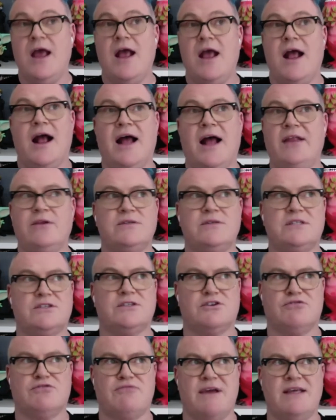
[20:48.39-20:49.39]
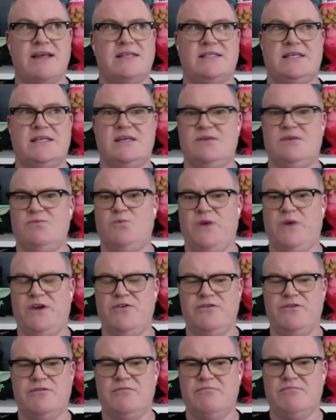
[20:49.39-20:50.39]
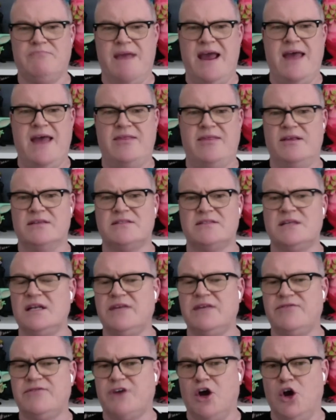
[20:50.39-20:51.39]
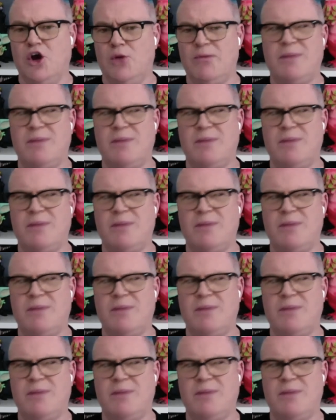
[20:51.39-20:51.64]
And there's this crazy, weird man that still lived at home.